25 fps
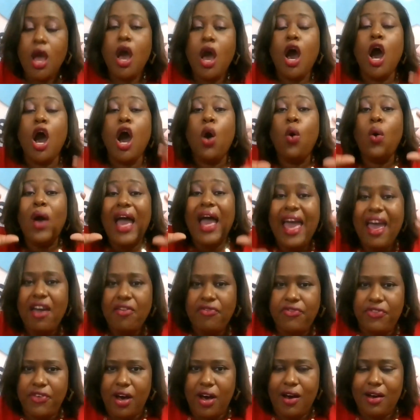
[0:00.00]

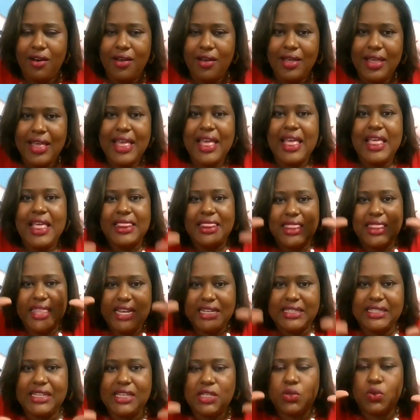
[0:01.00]
However,
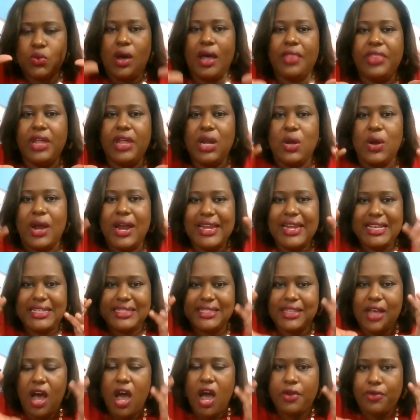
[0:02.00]
this is what the Lord
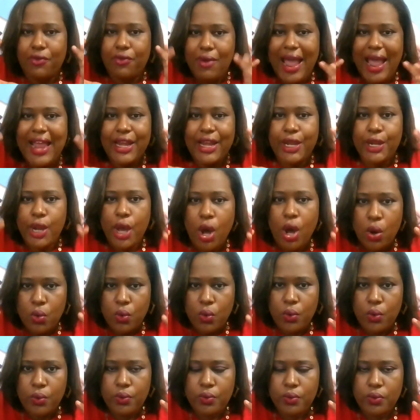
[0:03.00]
is on right now.